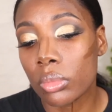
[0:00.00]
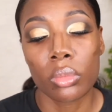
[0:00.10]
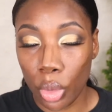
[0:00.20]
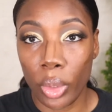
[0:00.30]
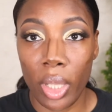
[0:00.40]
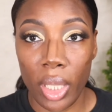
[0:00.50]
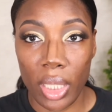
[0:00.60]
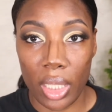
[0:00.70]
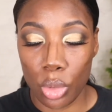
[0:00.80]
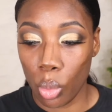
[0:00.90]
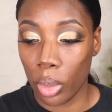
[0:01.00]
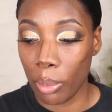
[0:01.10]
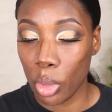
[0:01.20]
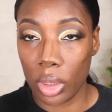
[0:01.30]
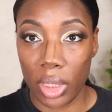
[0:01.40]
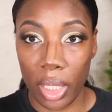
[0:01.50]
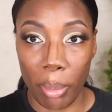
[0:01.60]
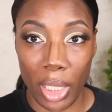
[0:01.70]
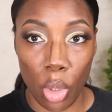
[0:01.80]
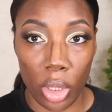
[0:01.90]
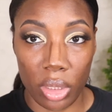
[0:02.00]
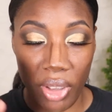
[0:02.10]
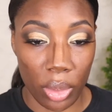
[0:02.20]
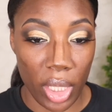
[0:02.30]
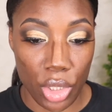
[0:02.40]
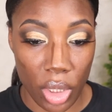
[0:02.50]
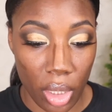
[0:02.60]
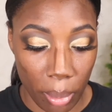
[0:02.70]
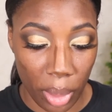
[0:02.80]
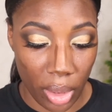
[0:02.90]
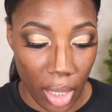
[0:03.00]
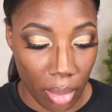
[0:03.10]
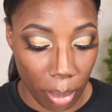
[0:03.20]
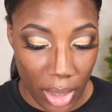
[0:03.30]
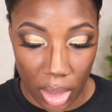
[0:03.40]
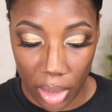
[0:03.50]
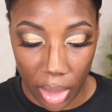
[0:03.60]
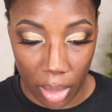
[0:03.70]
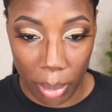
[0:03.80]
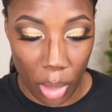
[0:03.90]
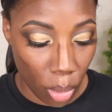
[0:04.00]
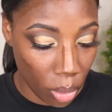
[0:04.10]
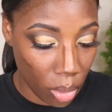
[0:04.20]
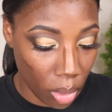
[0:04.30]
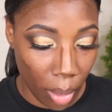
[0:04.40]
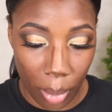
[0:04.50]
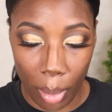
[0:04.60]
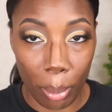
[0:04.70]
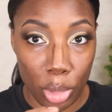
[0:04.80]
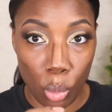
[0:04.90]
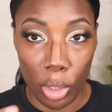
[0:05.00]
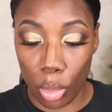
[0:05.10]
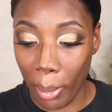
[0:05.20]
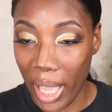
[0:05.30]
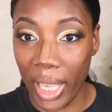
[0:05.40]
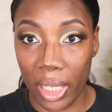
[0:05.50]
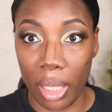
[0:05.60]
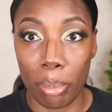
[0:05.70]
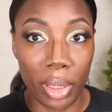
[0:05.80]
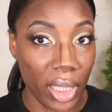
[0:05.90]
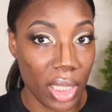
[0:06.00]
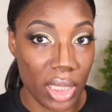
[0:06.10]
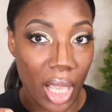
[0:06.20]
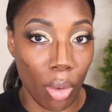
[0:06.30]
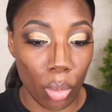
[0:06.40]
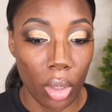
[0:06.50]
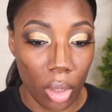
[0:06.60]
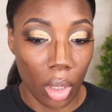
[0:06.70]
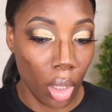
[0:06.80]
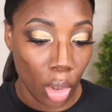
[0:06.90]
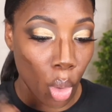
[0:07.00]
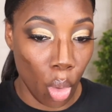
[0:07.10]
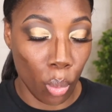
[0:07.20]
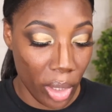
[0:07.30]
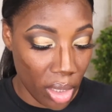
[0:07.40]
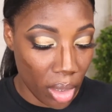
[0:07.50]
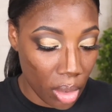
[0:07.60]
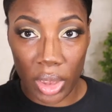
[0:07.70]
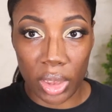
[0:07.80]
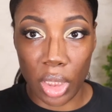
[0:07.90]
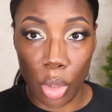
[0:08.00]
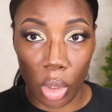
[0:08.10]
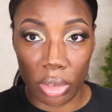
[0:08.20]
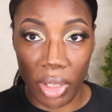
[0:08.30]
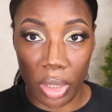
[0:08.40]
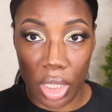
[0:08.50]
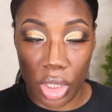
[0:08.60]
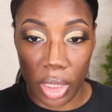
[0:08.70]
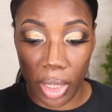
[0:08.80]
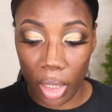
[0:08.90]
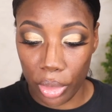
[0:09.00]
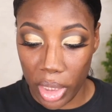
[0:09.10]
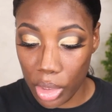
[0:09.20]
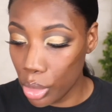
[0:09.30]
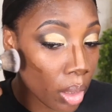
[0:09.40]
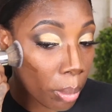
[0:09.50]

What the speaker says: So now that that's on, I'm going to take my NARS foundation and put that basically in the middle. I'm squirting on my hand and blend this out along with it. This is the NARS foundation in the color Detail.